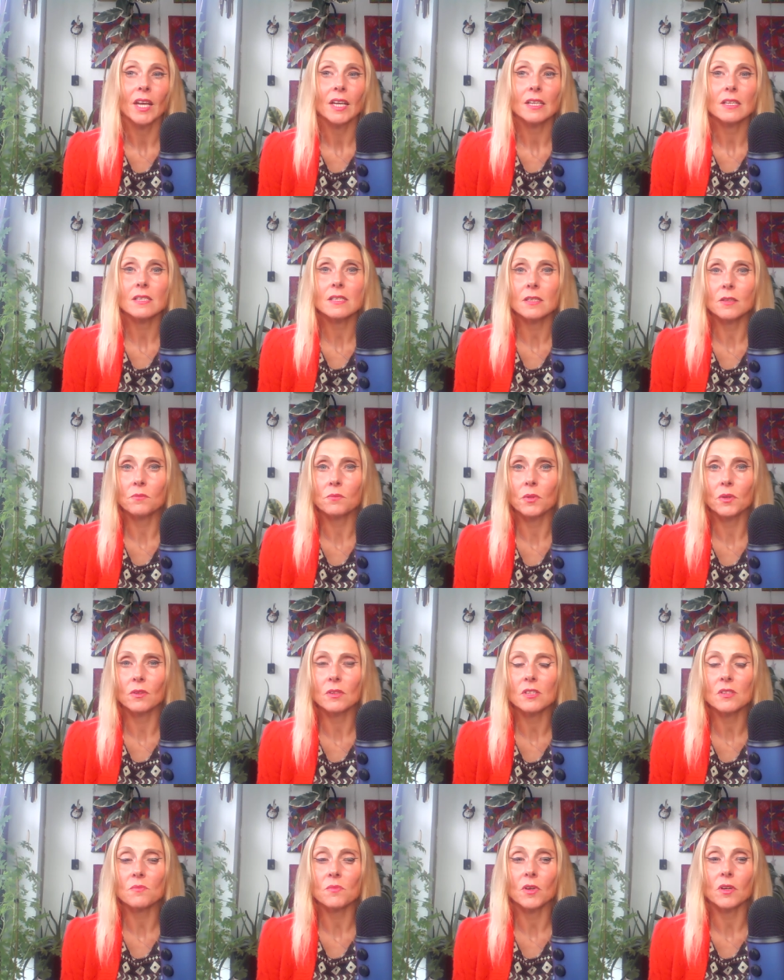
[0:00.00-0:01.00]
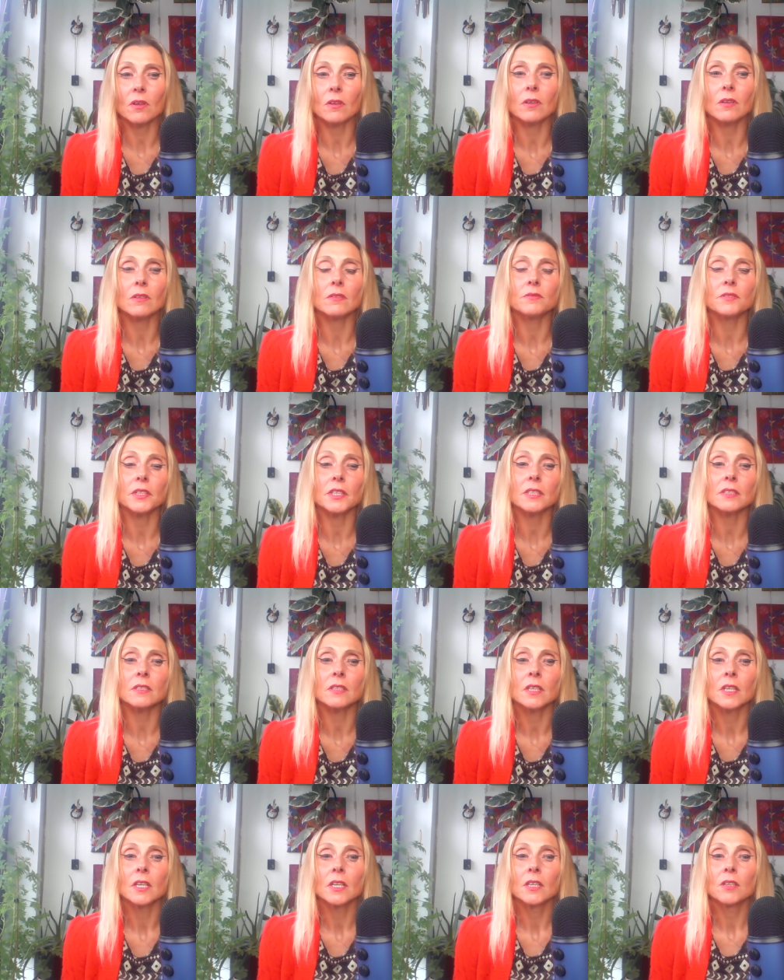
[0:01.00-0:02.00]
symbolism of it.
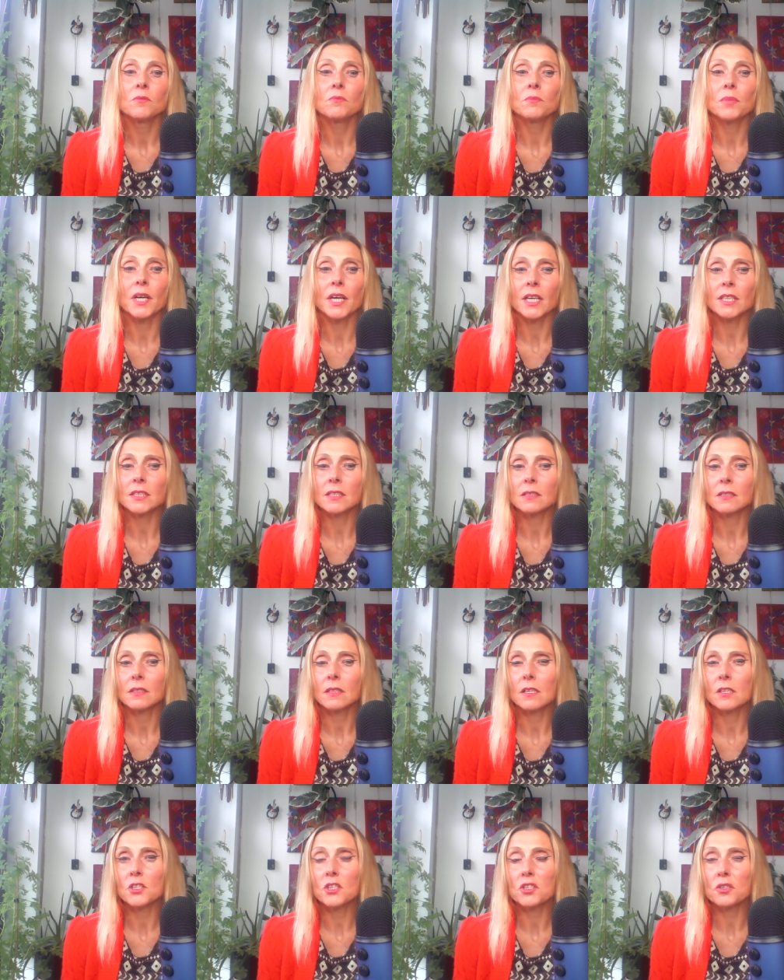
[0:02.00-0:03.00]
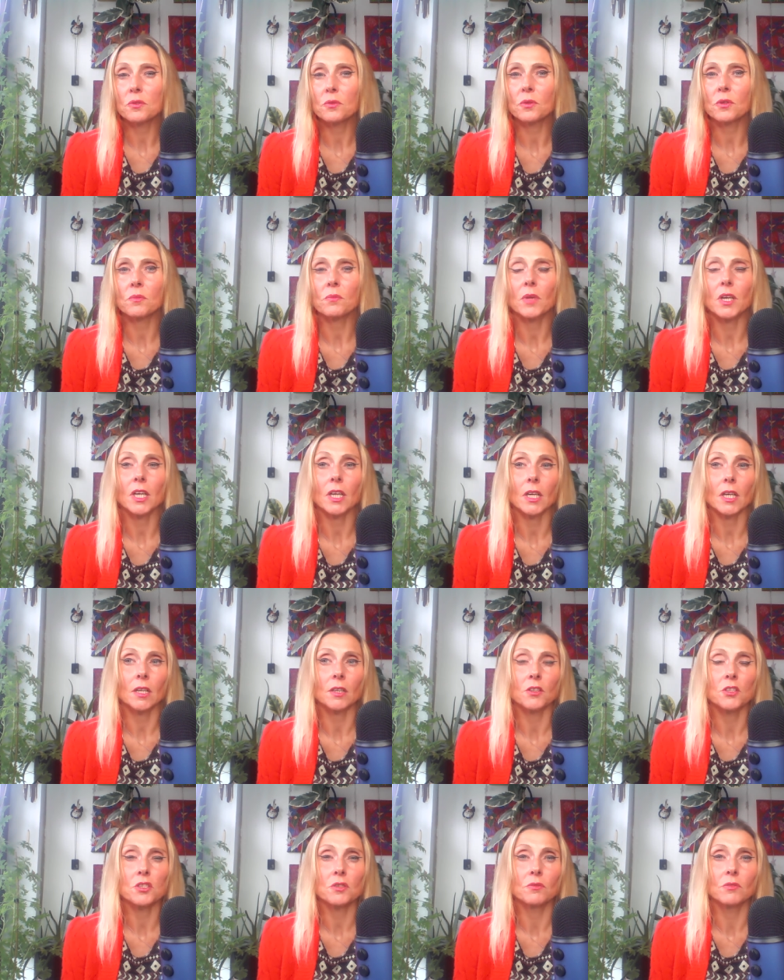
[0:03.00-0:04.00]
But it took me
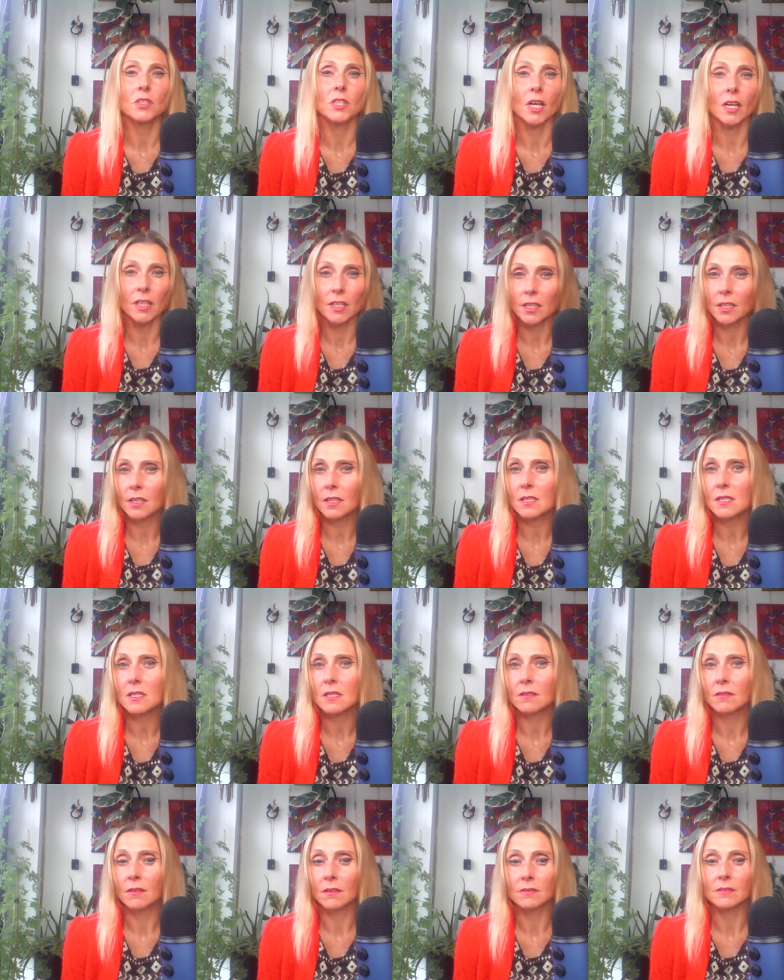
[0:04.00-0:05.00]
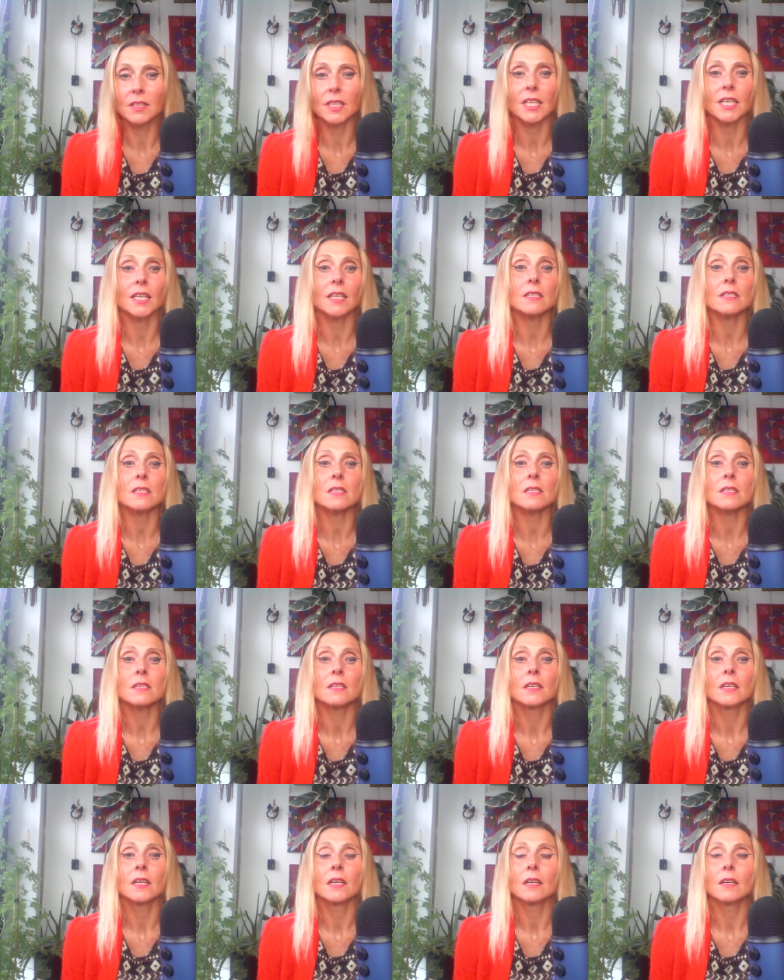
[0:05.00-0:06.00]
into darkness, loneliness,
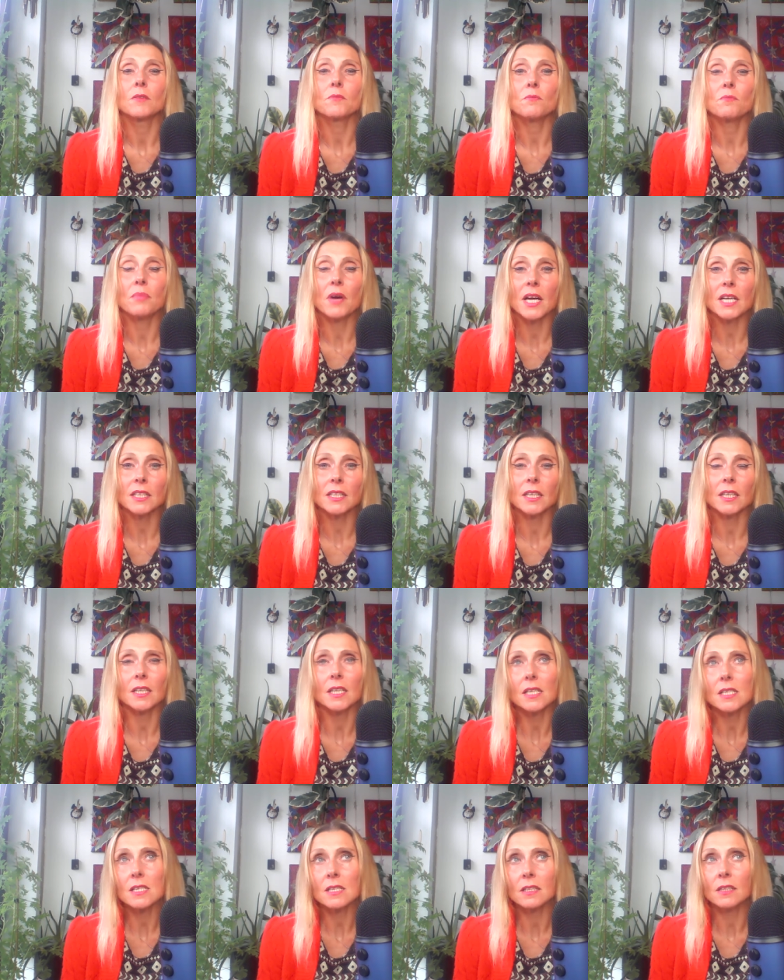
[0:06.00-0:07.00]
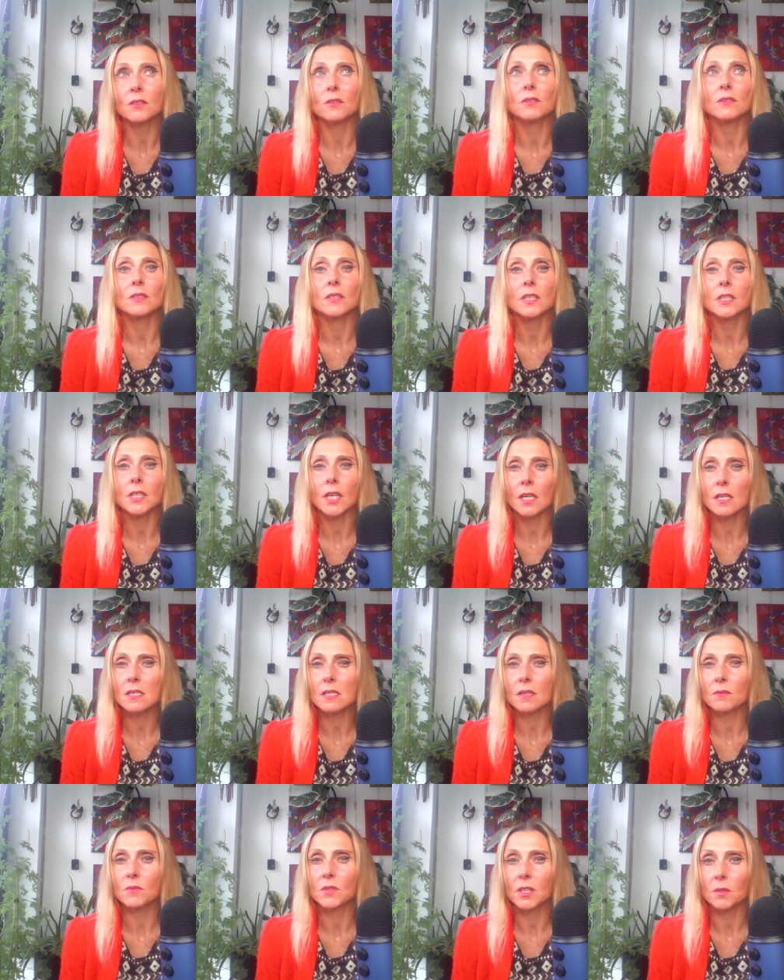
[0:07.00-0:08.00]
but still, it had
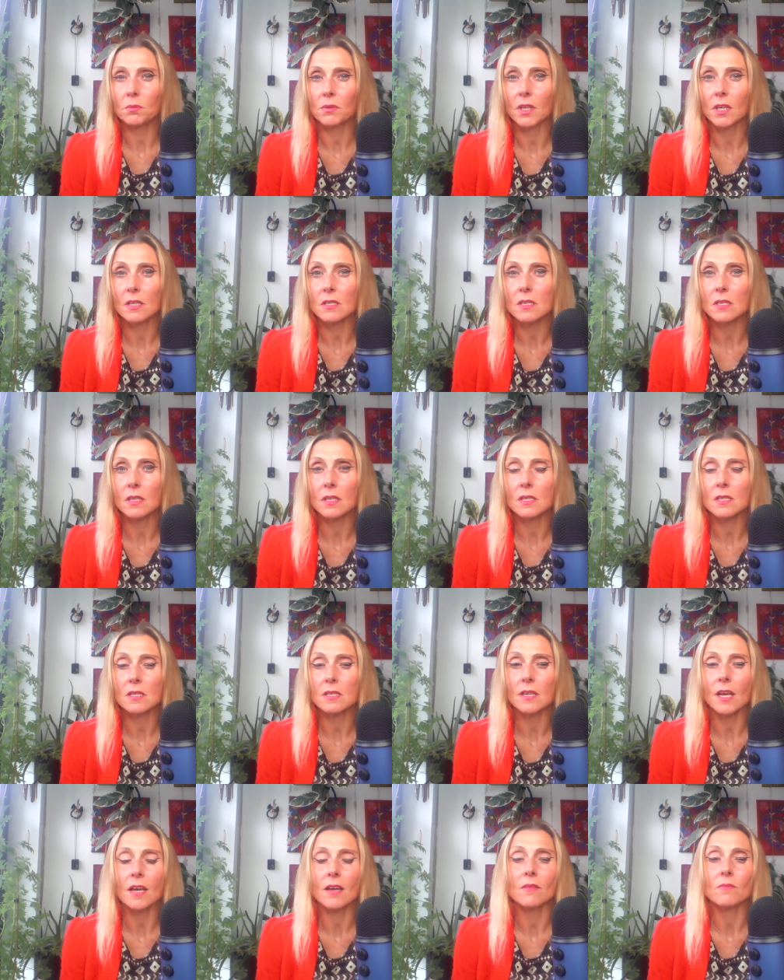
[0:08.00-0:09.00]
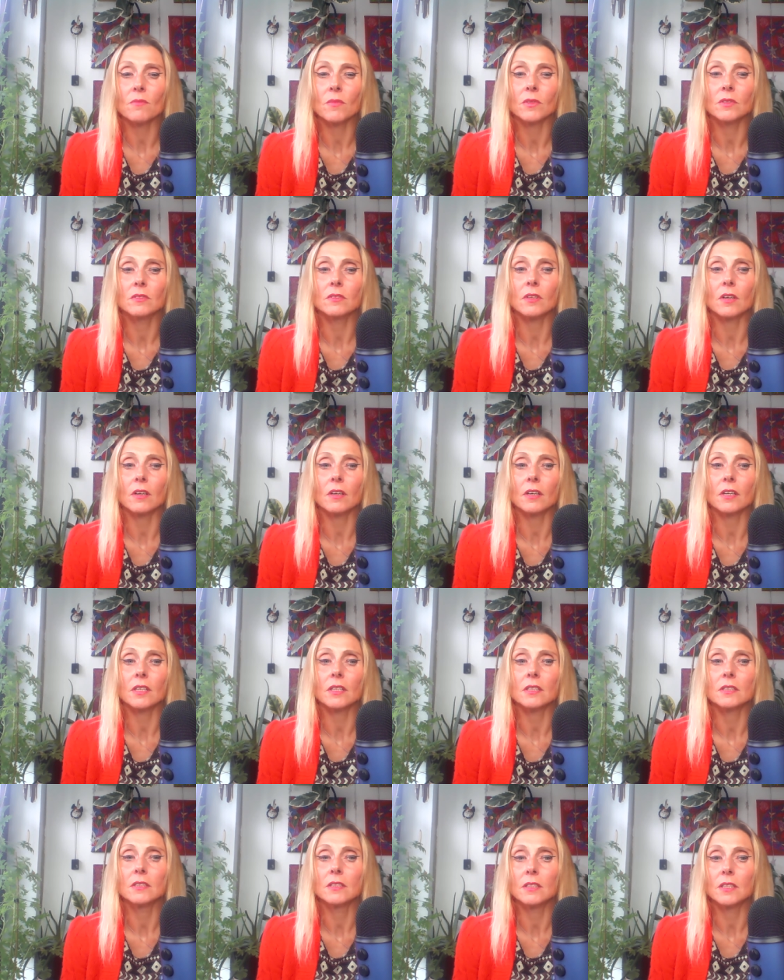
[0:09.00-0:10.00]
some deepness. It's some
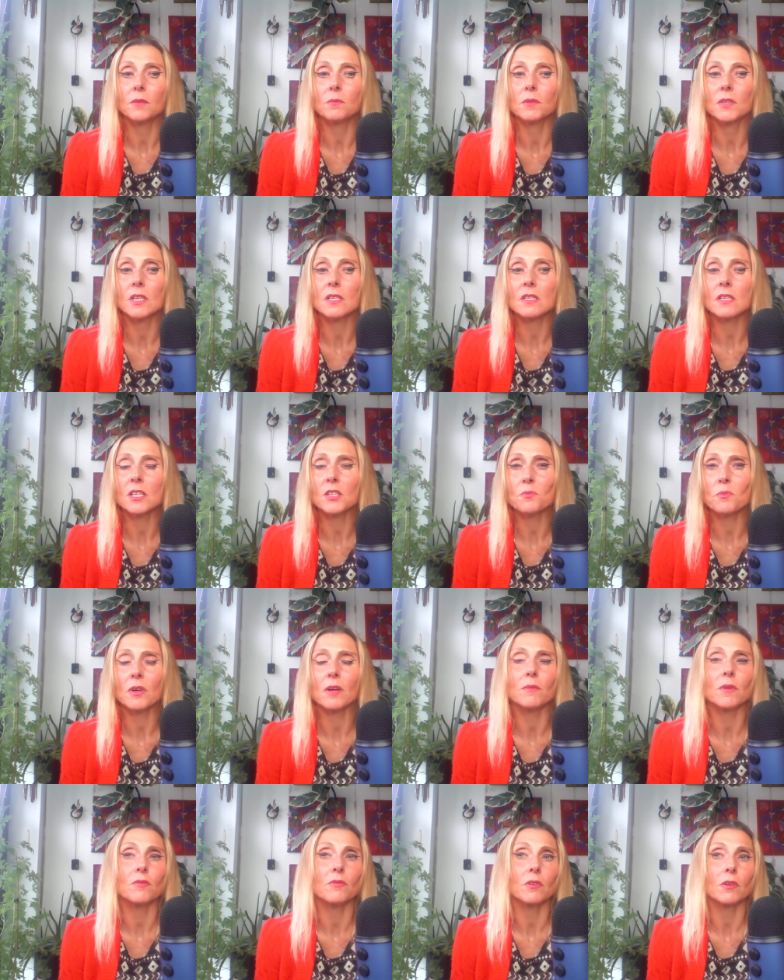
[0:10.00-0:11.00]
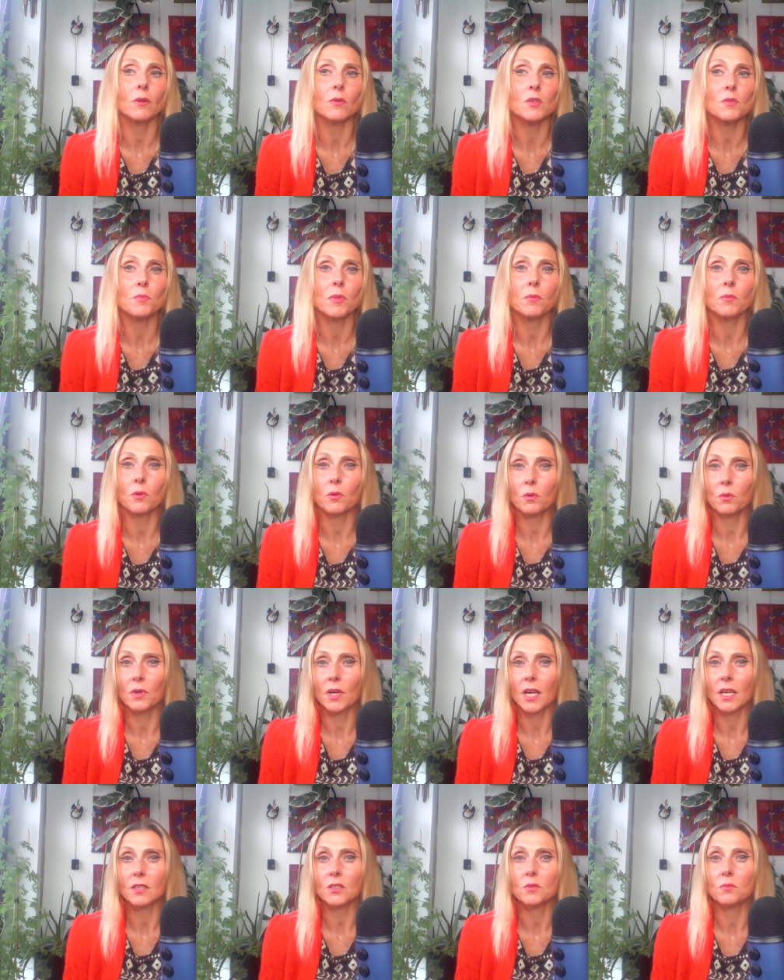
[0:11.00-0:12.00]
dark deepness. It's probably for those people who would
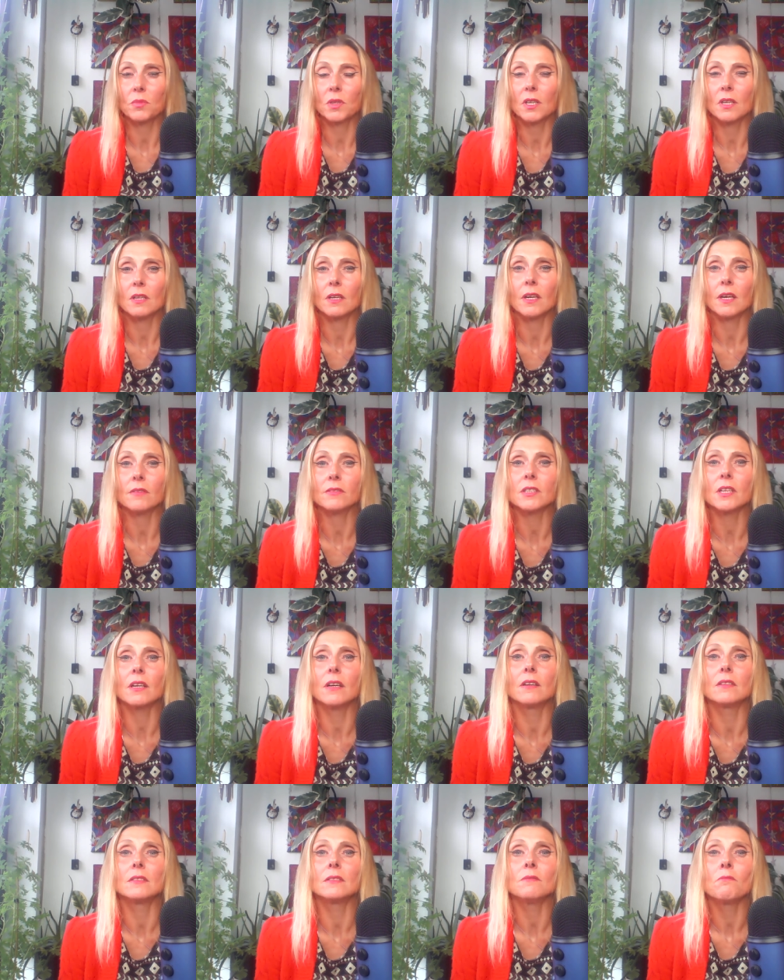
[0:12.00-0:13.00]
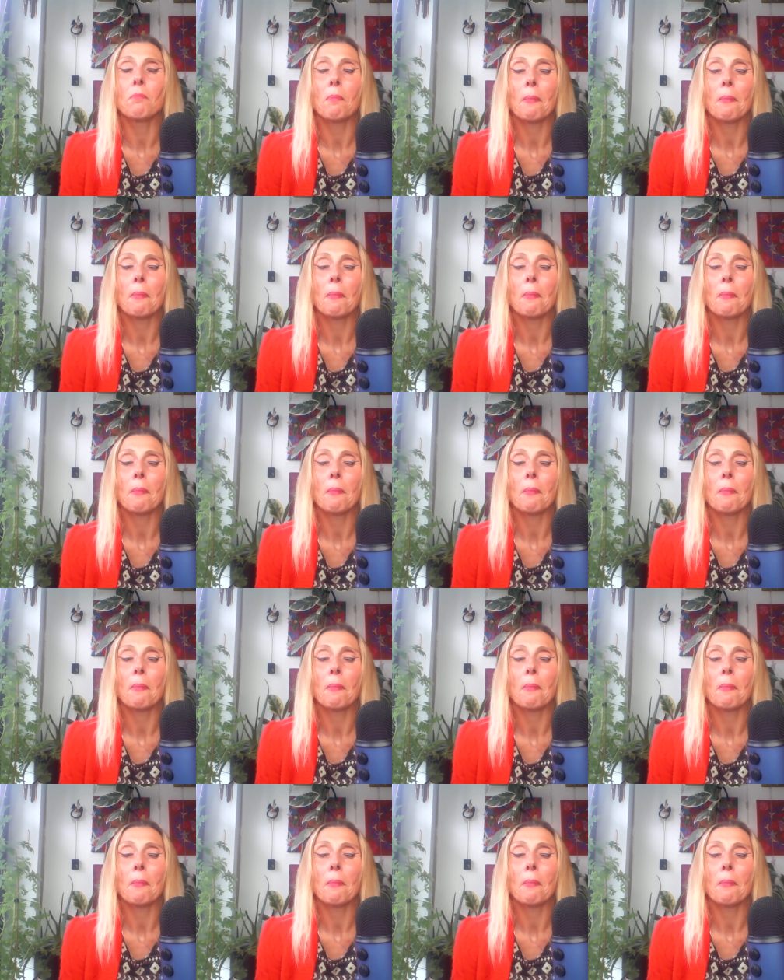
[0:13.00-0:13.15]
like to be left alone